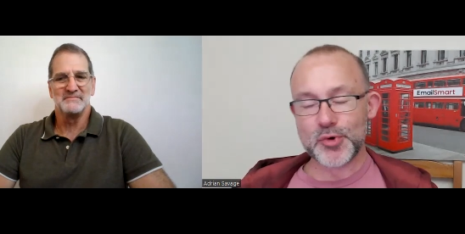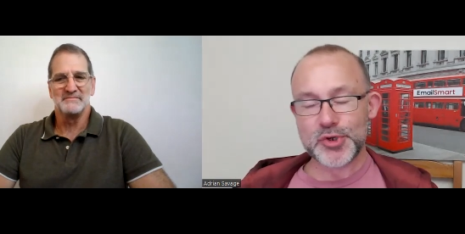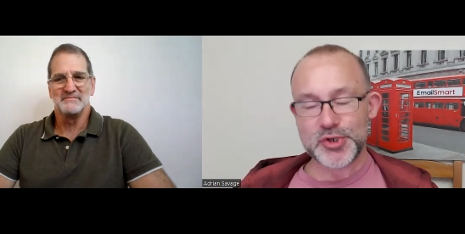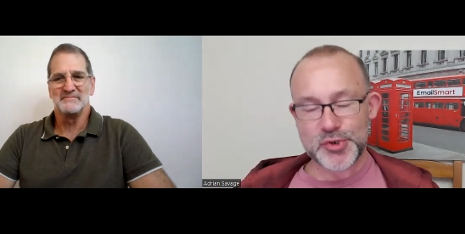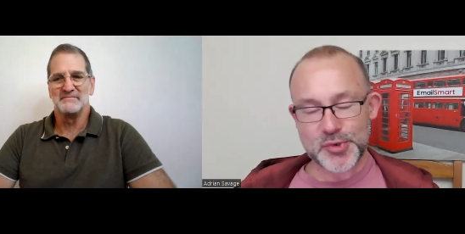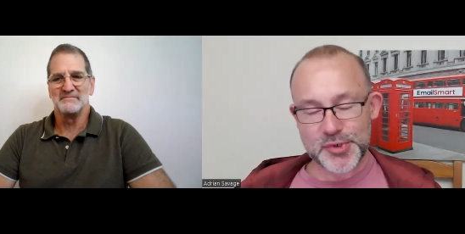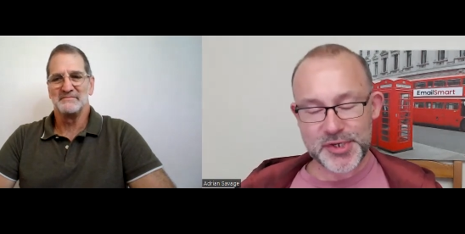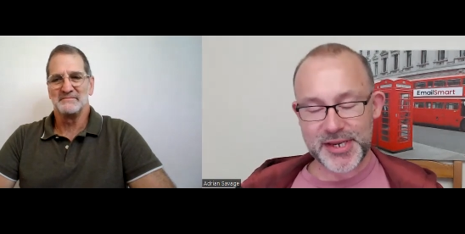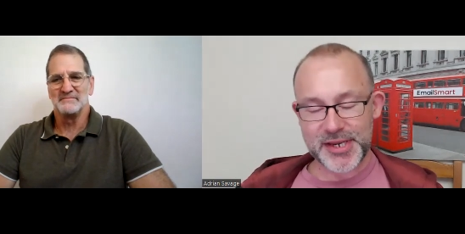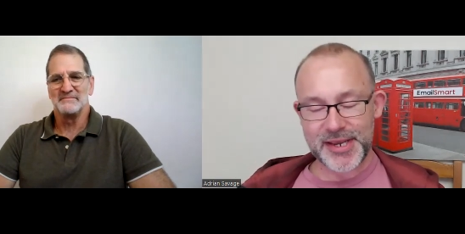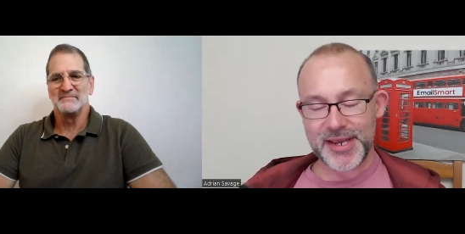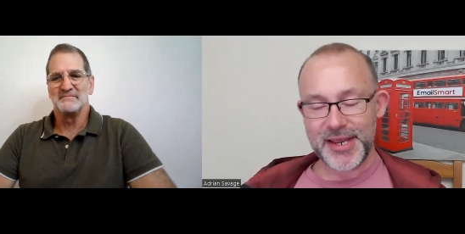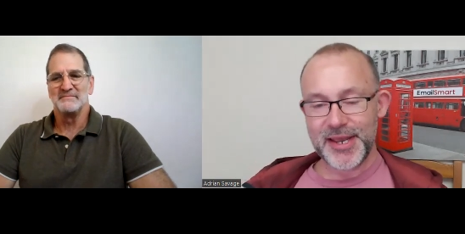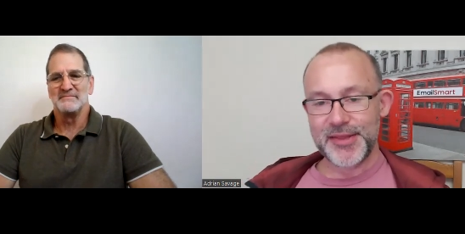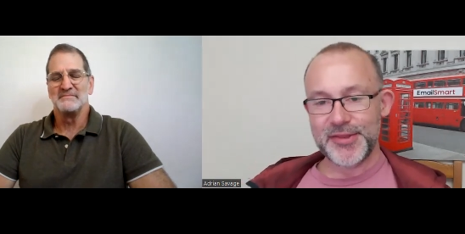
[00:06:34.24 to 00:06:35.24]
Speaker 1: using it
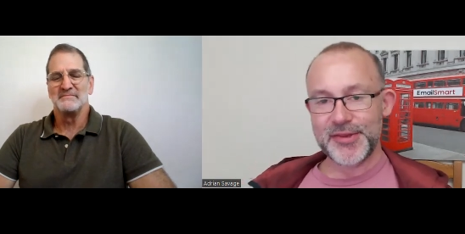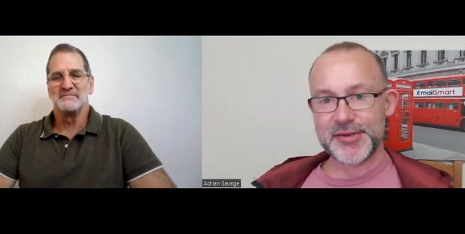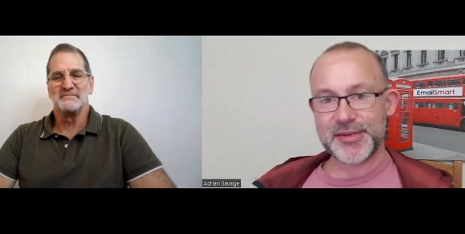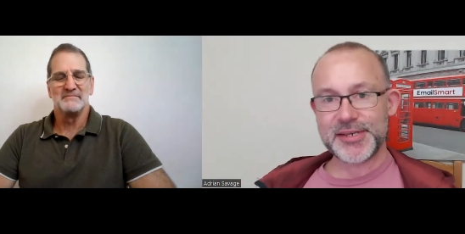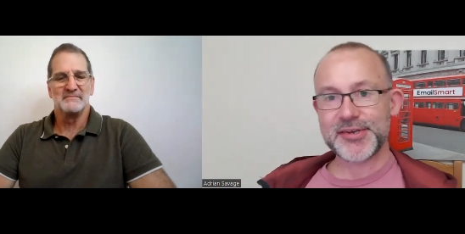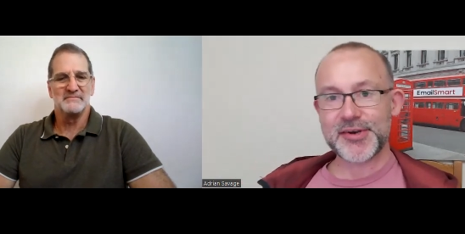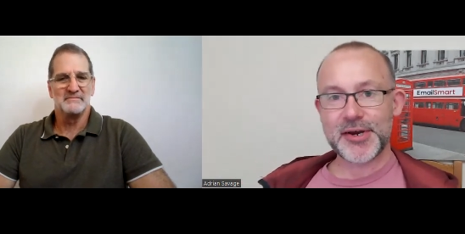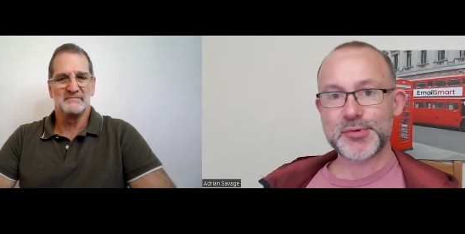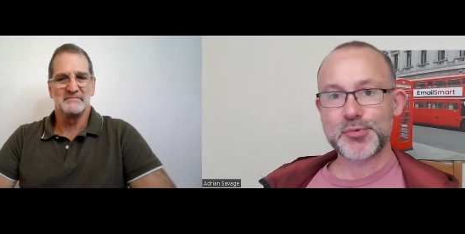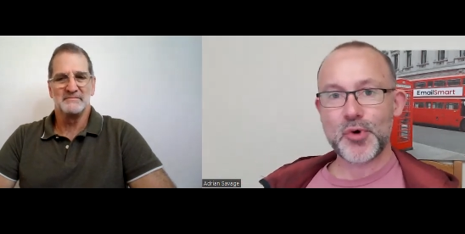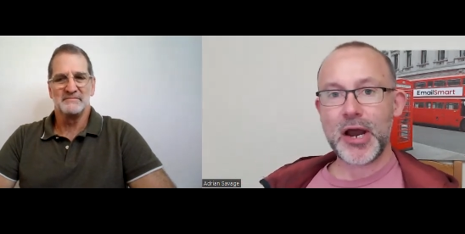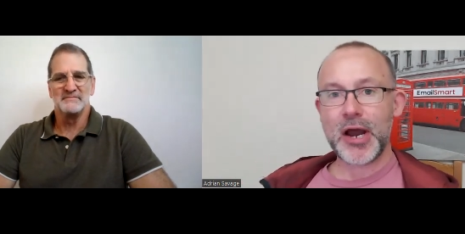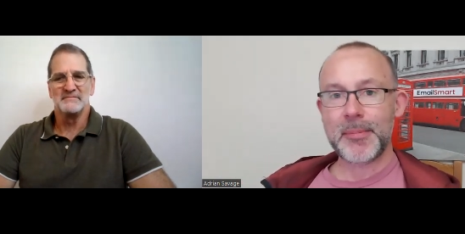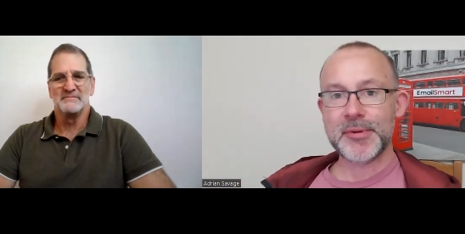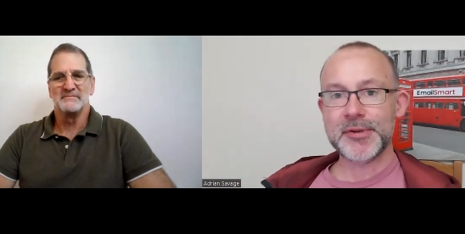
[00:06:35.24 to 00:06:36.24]
that decides what
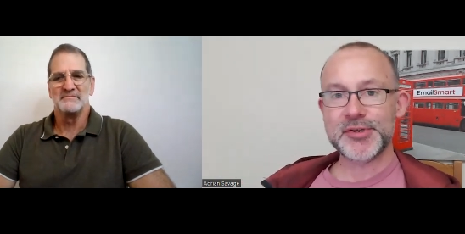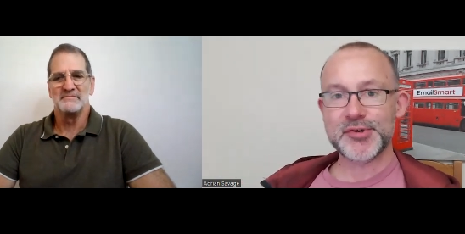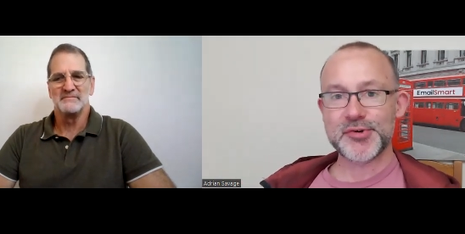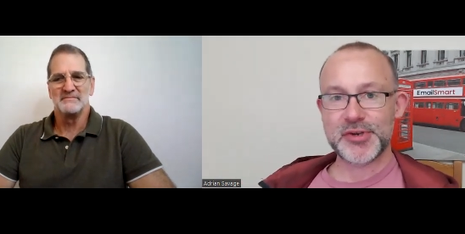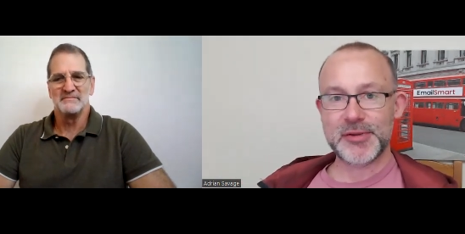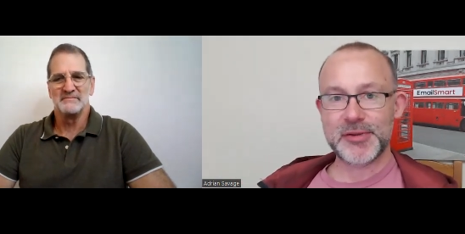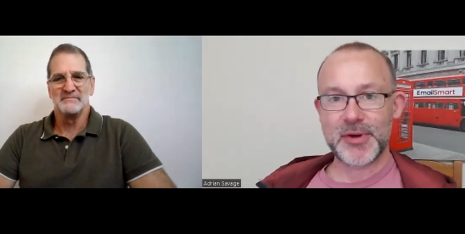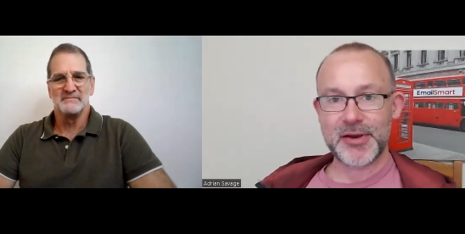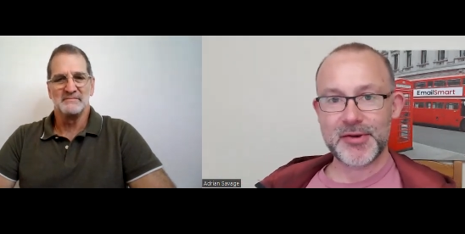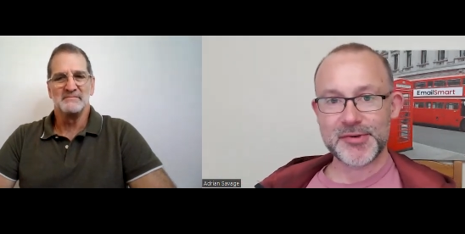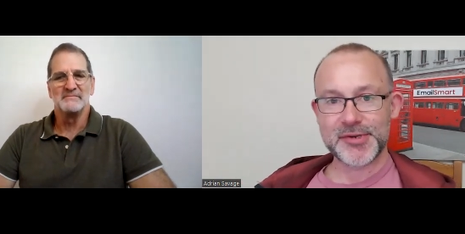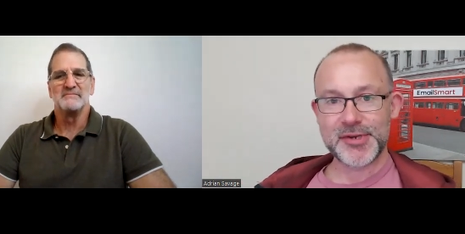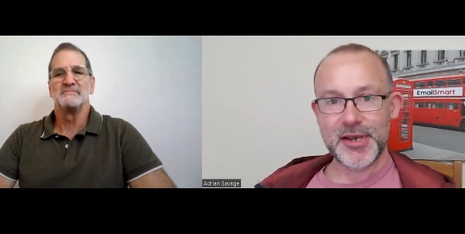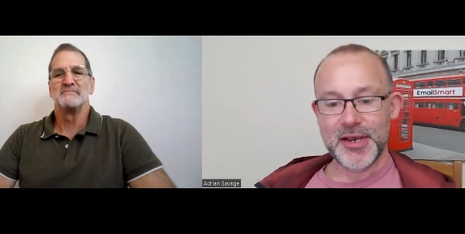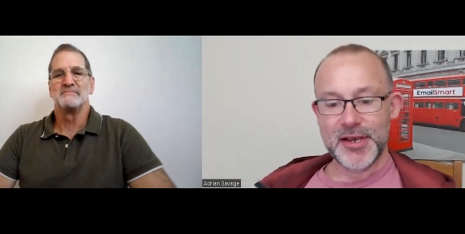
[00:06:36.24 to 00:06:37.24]
happens to your emails
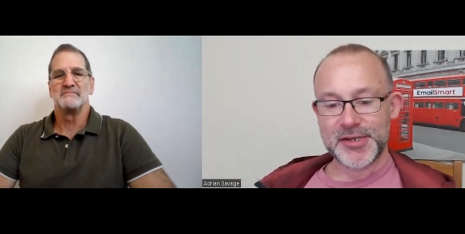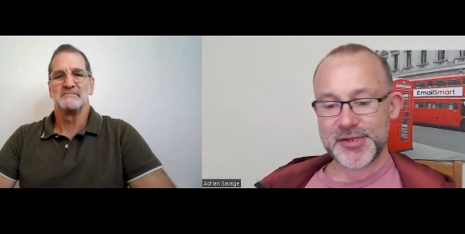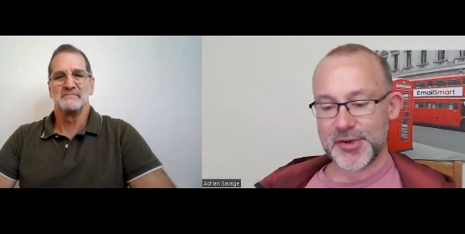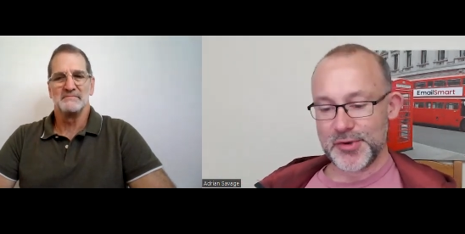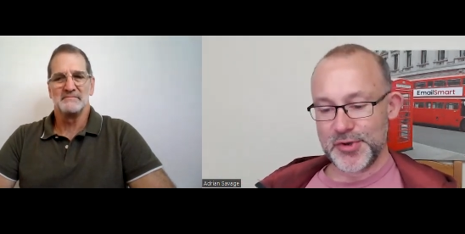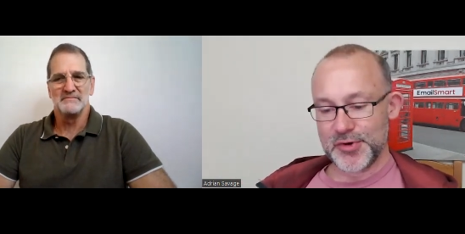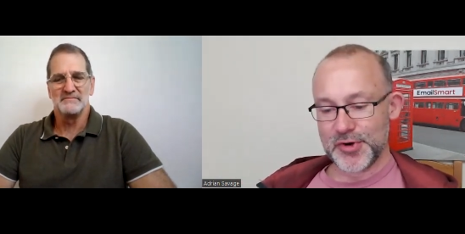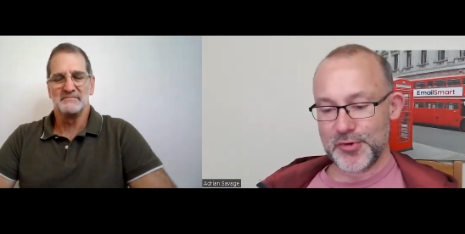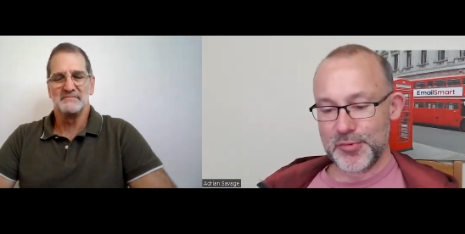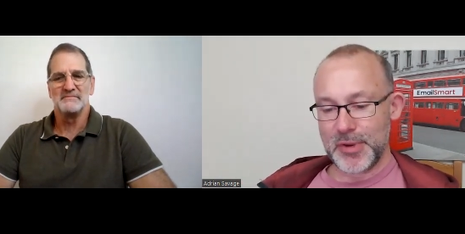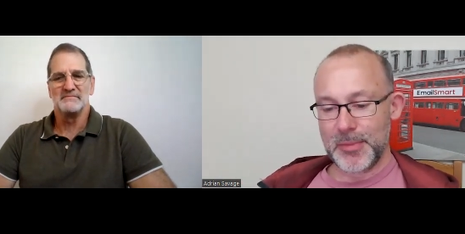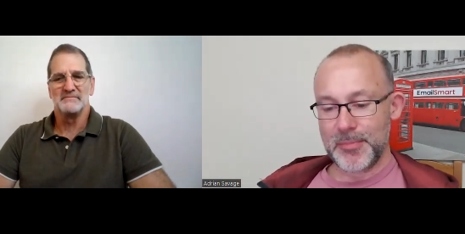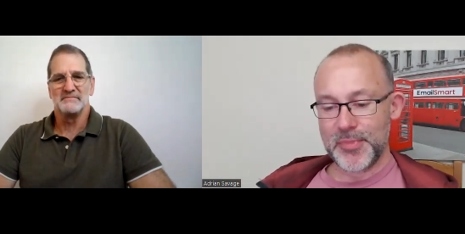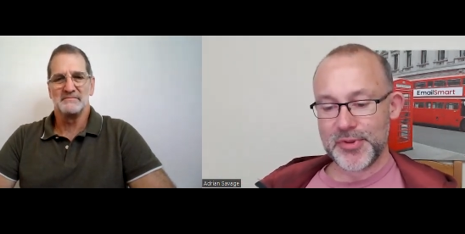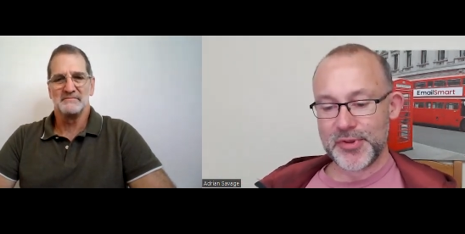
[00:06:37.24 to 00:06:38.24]
so you've got to
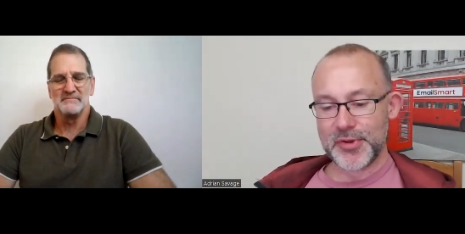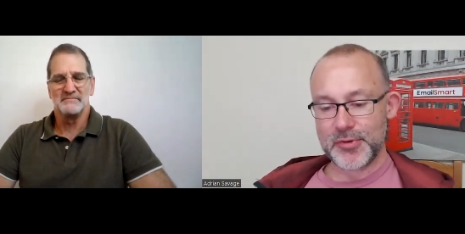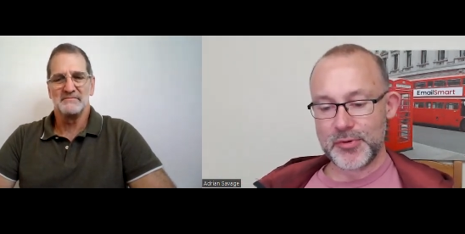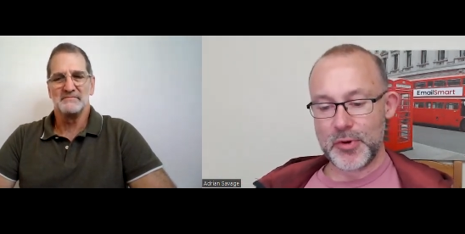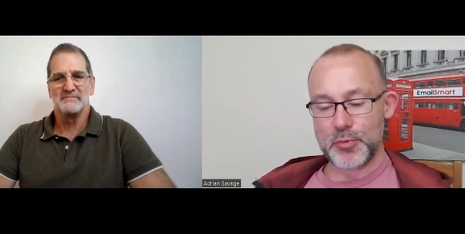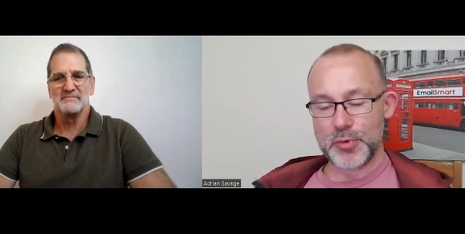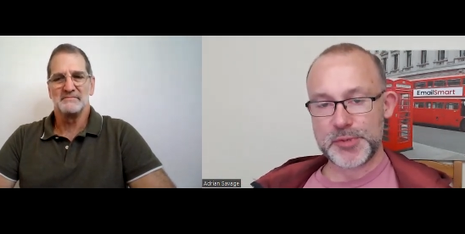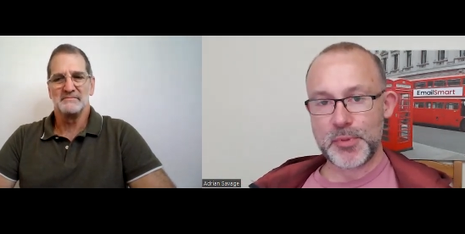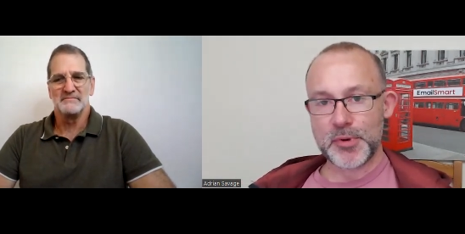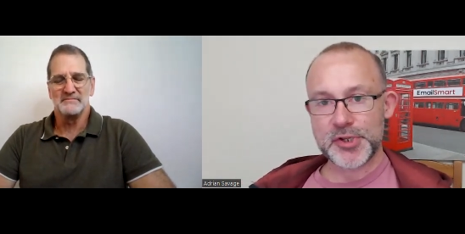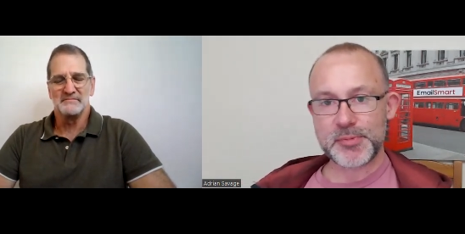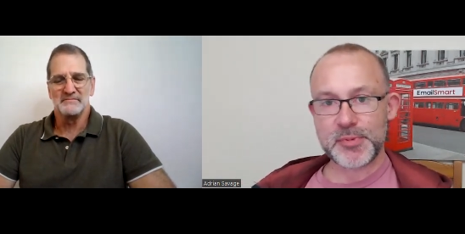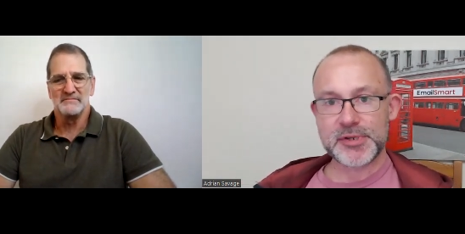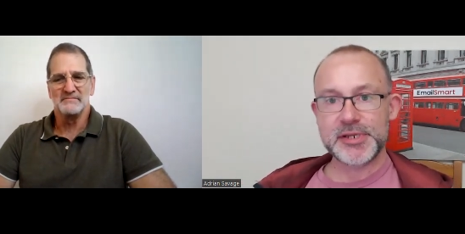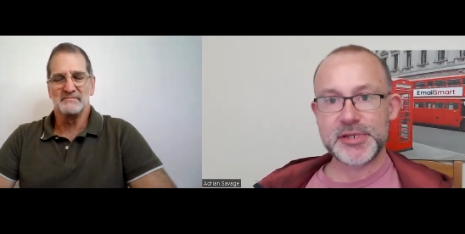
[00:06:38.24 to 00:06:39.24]
remember that the
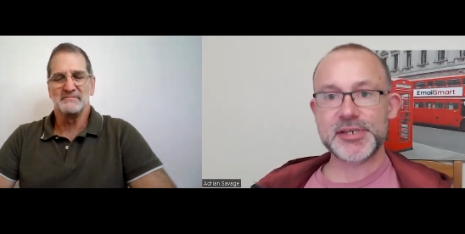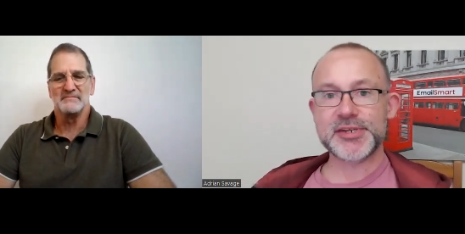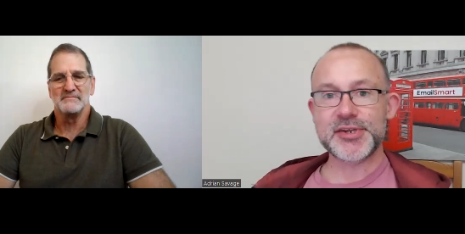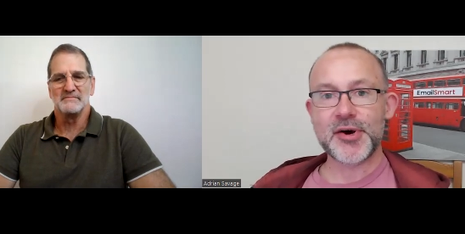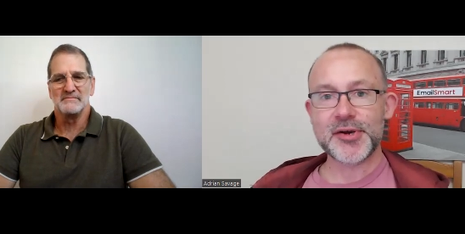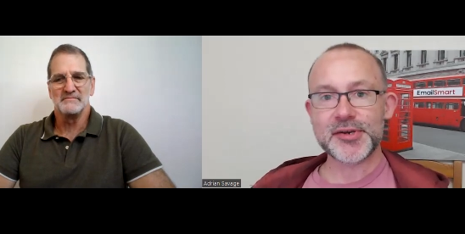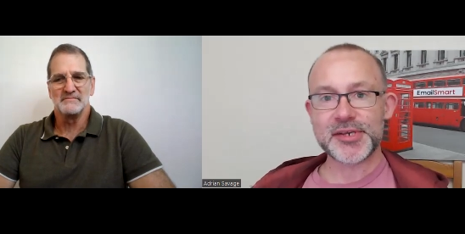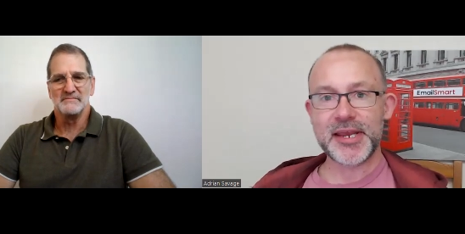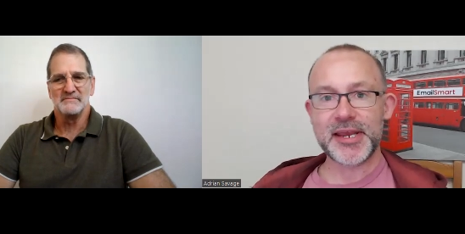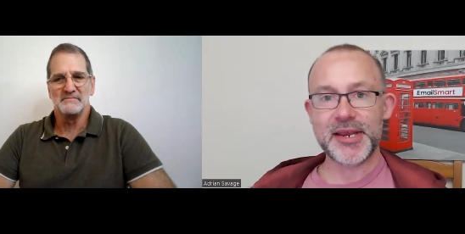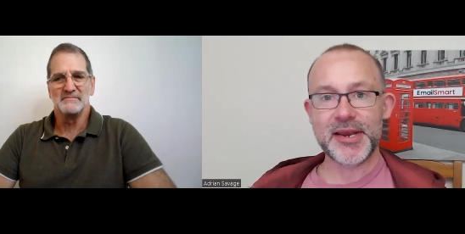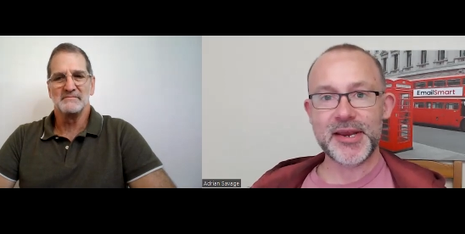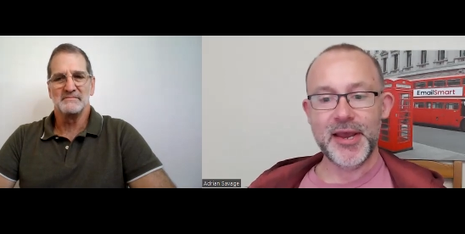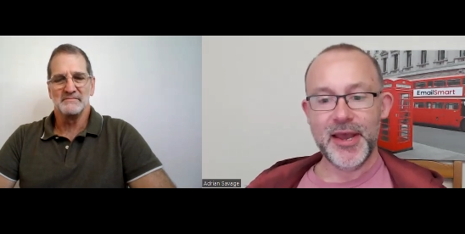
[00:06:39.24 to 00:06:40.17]
responsibility starts here